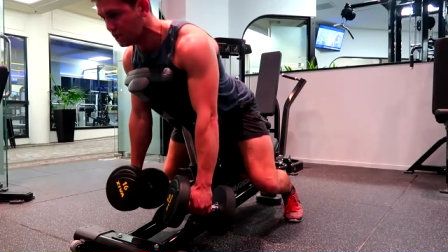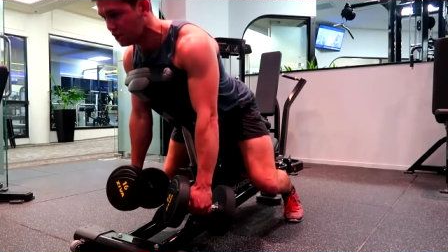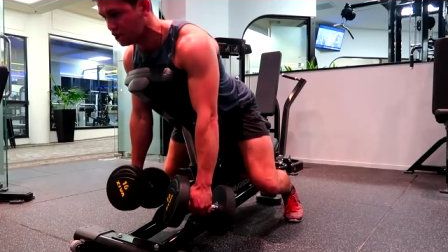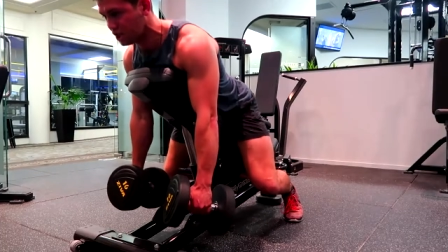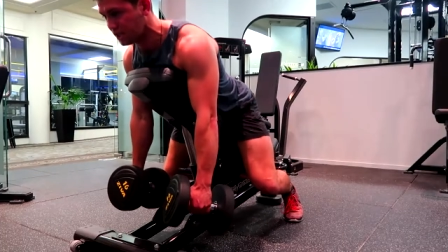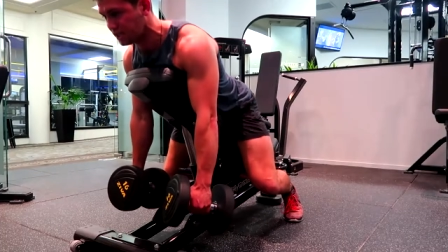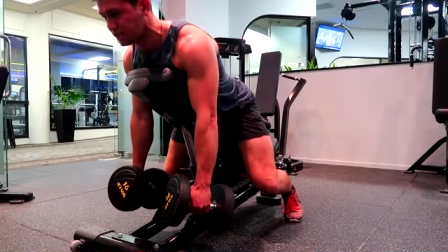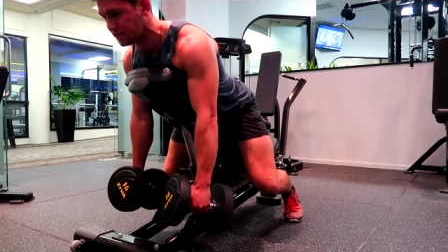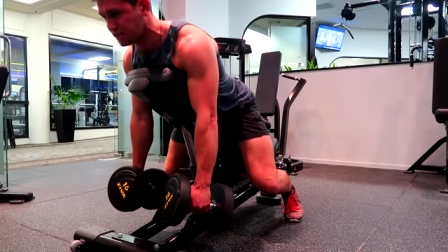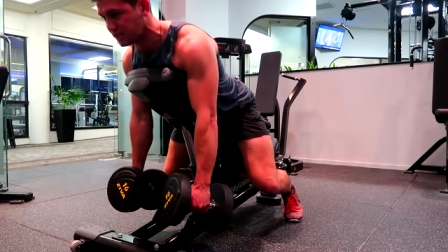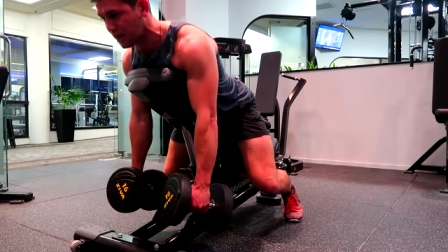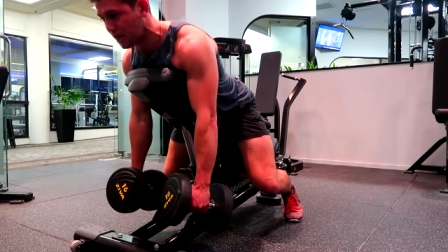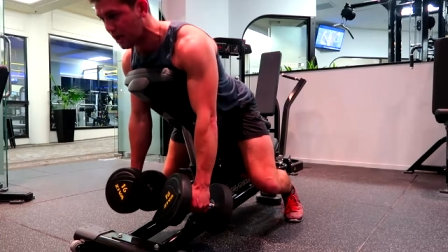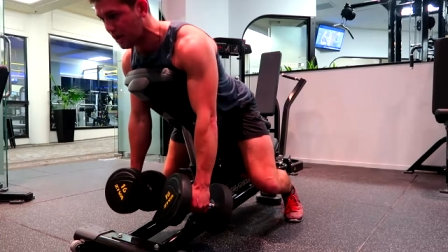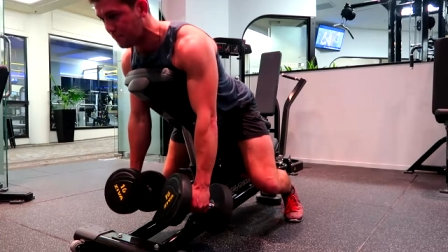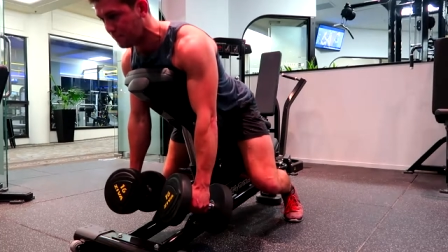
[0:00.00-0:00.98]
chest is
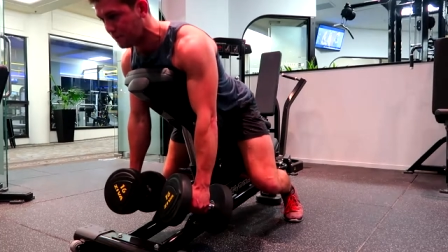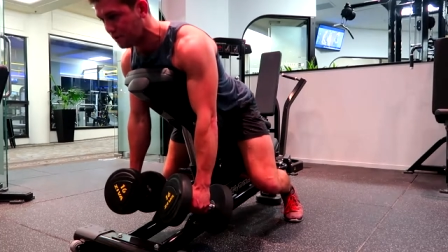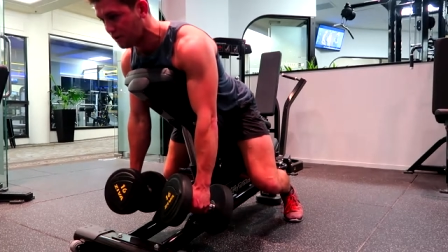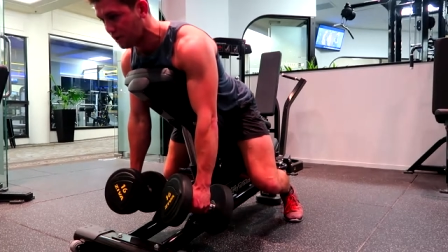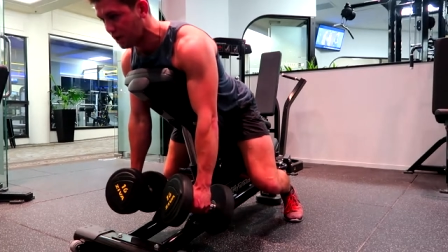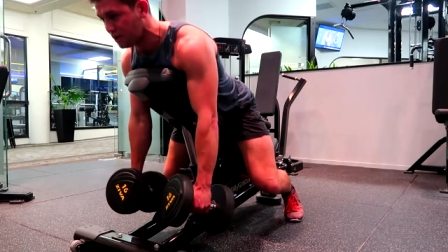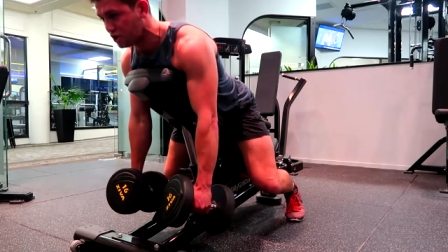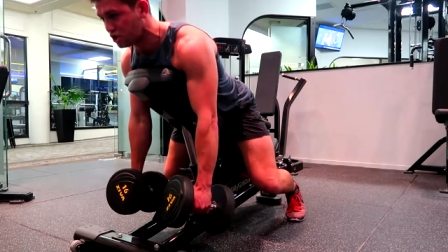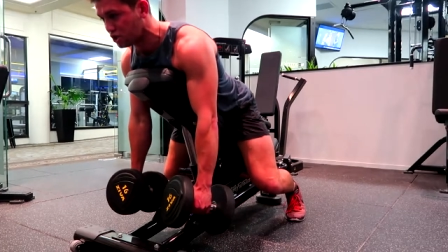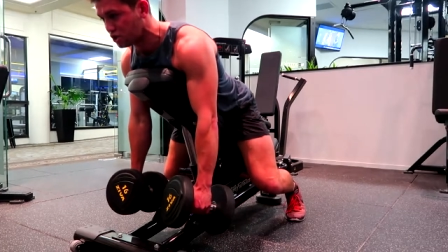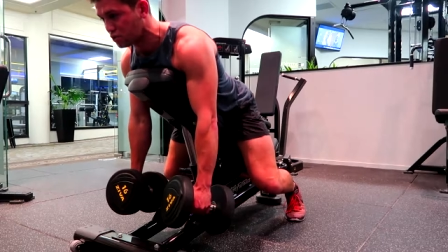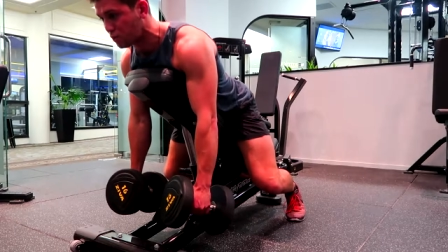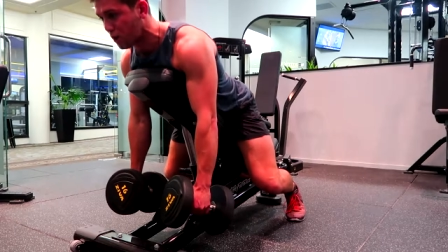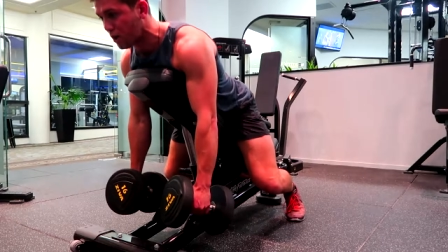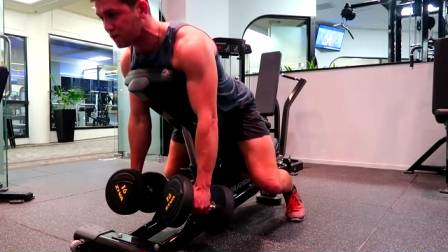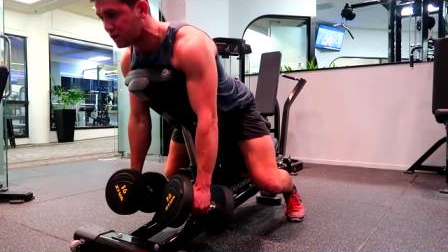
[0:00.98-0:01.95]
up, and you're
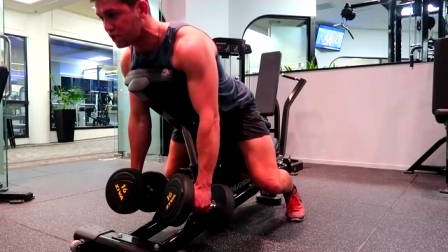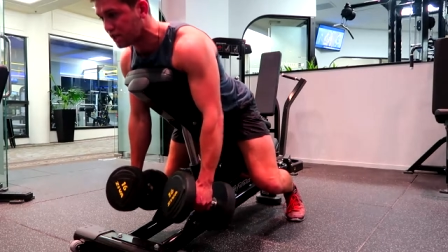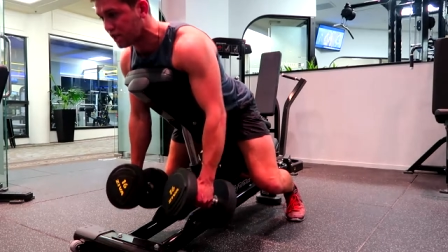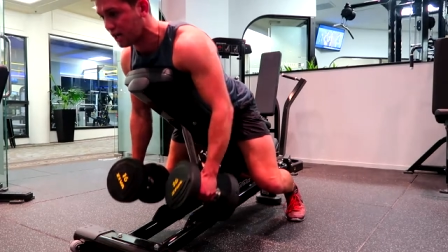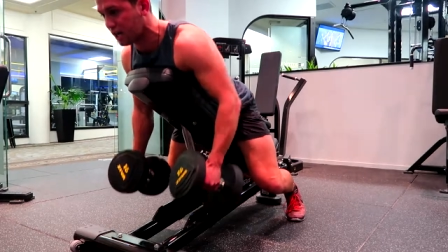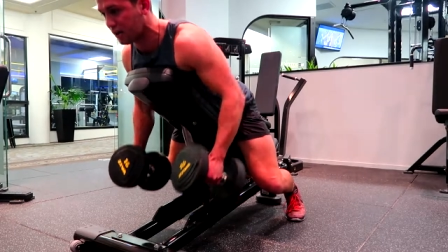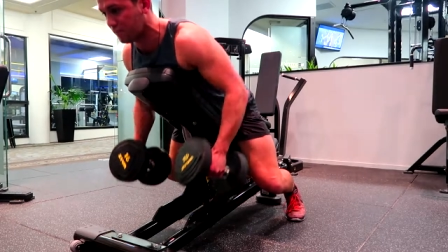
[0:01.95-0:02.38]
just rowing to your hip.